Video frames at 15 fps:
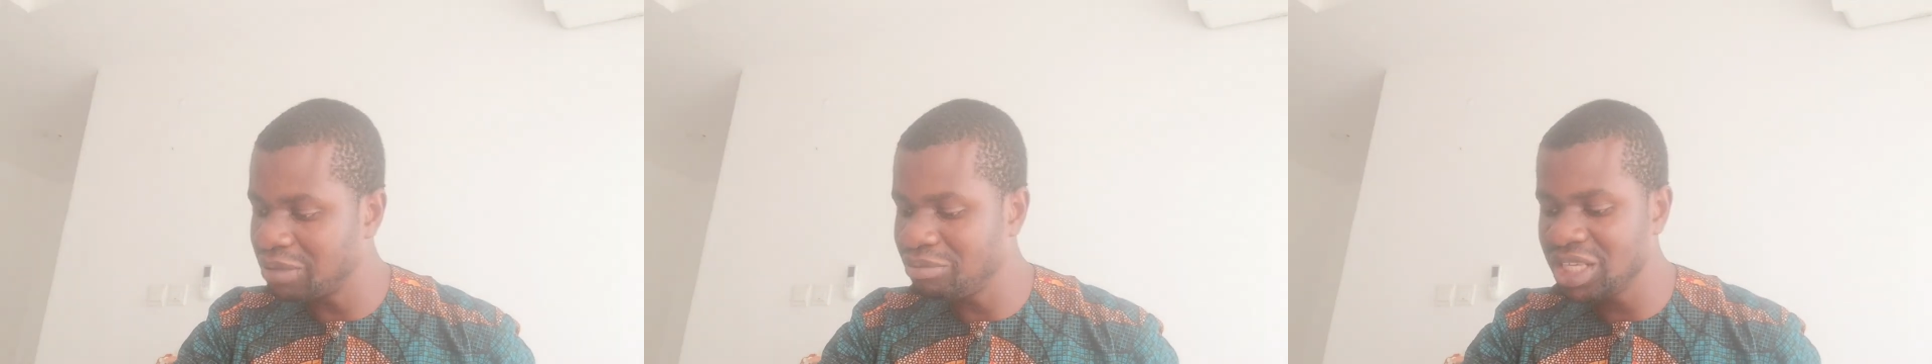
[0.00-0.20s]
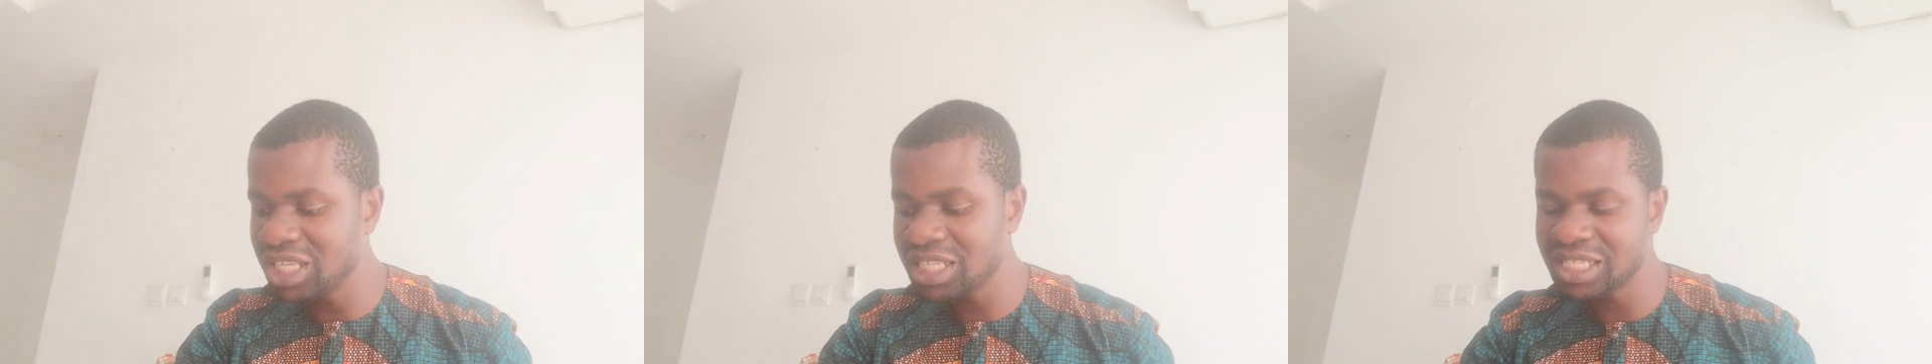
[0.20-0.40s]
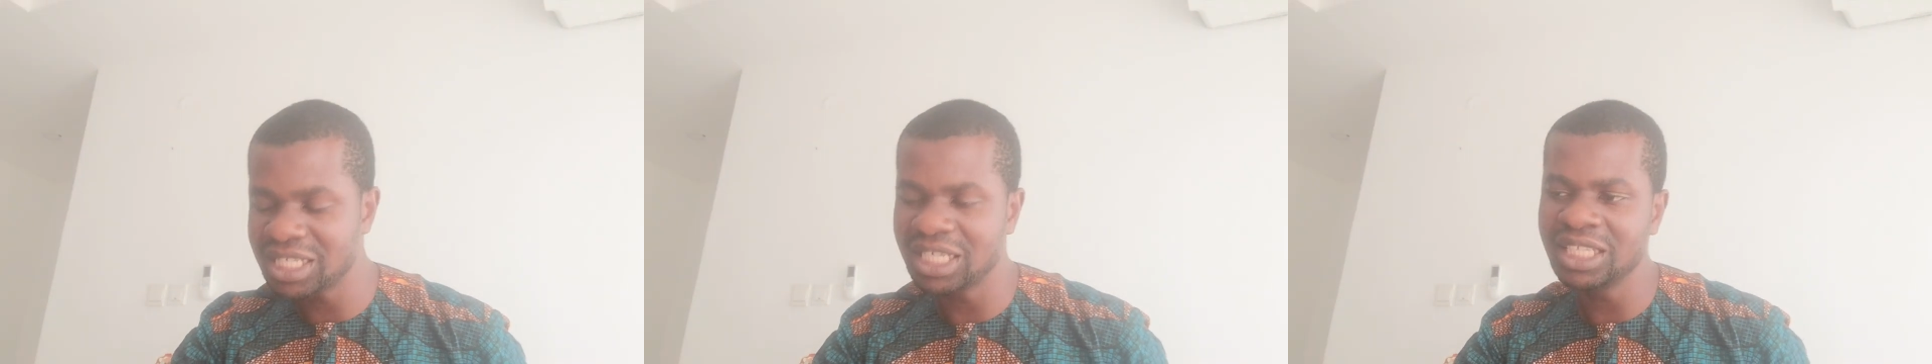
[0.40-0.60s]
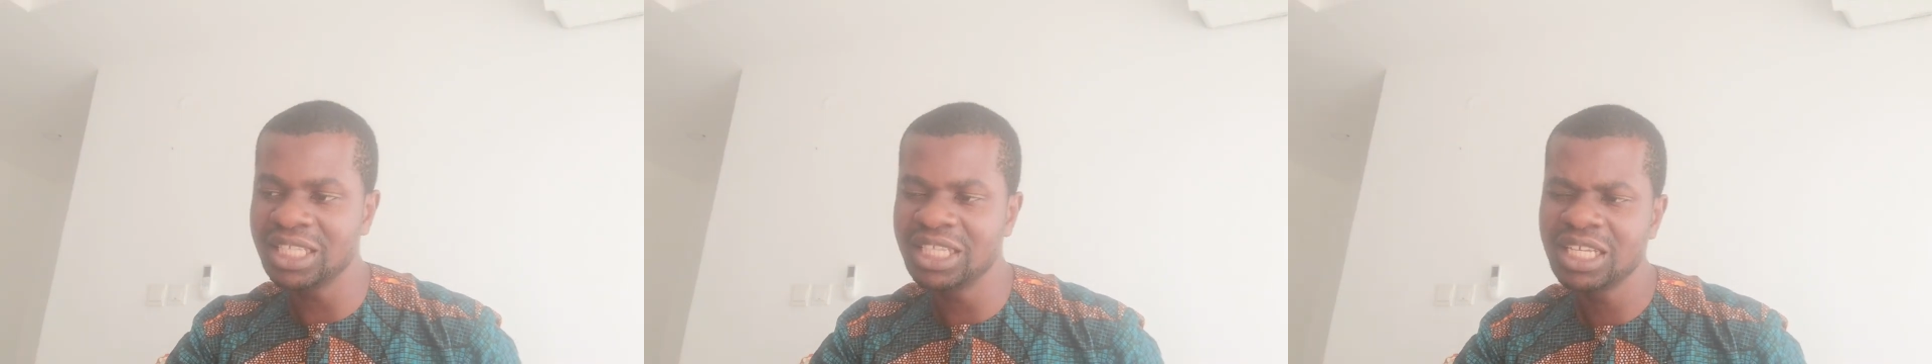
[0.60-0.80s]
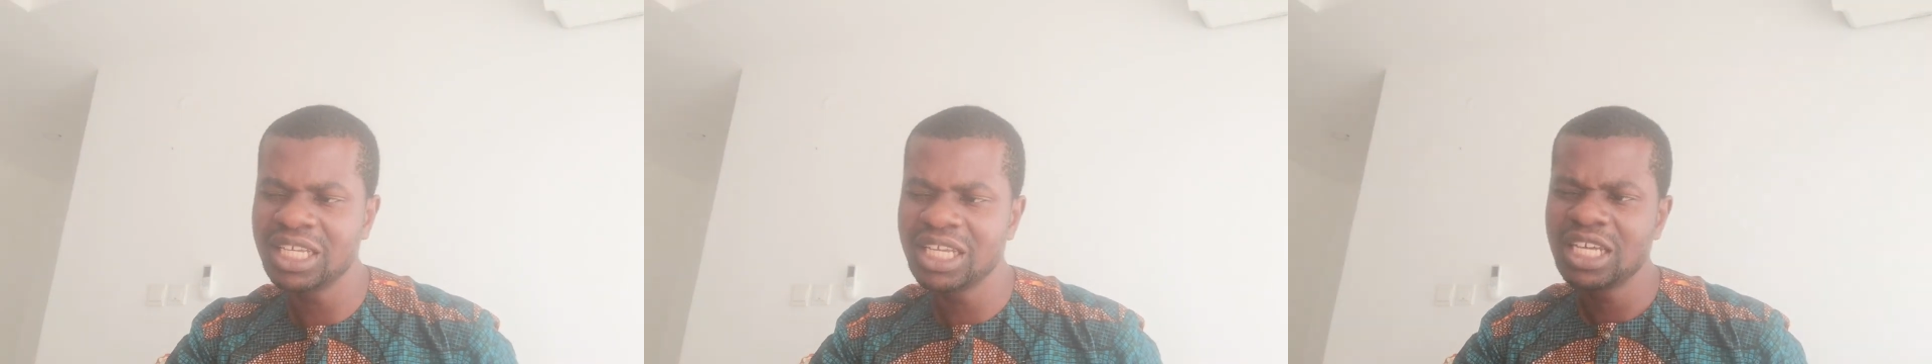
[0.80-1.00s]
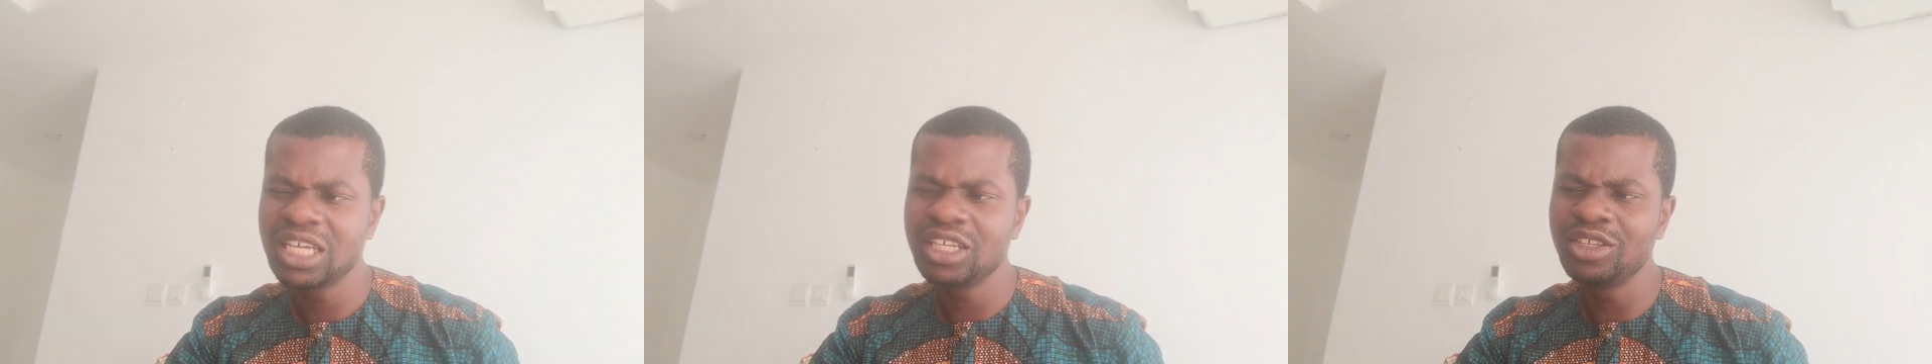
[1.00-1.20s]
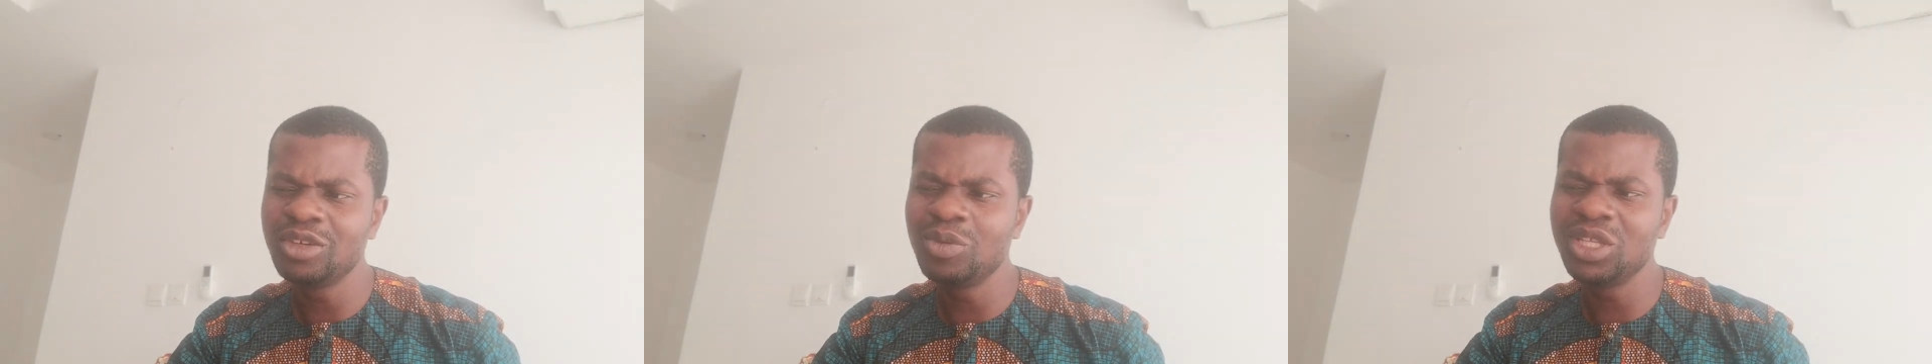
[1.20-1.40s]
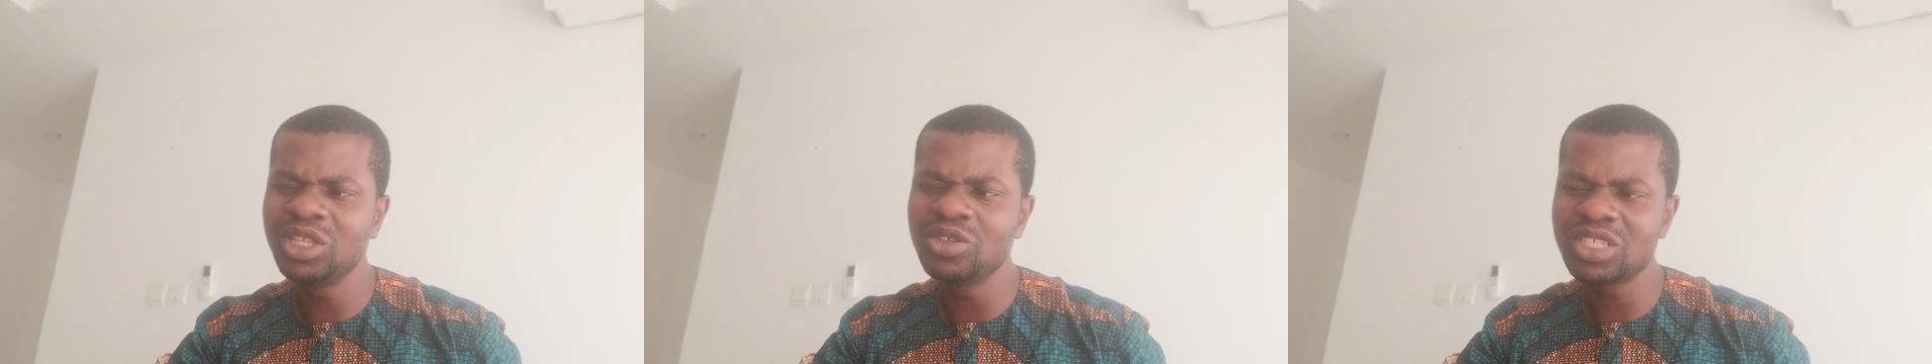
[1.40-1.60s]
the meeting,
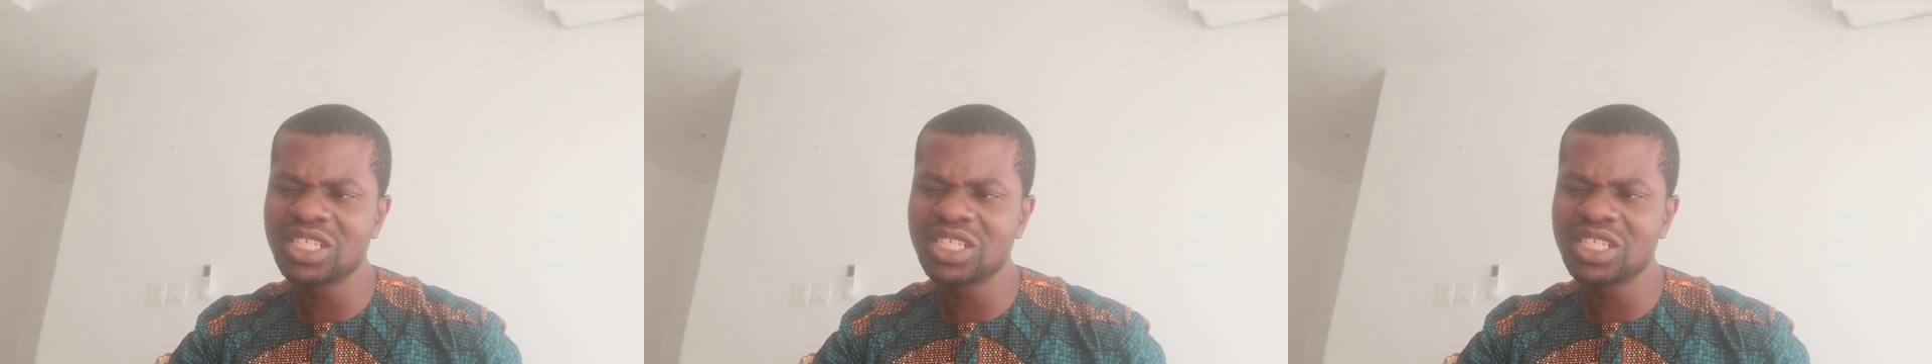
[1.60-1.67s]
you will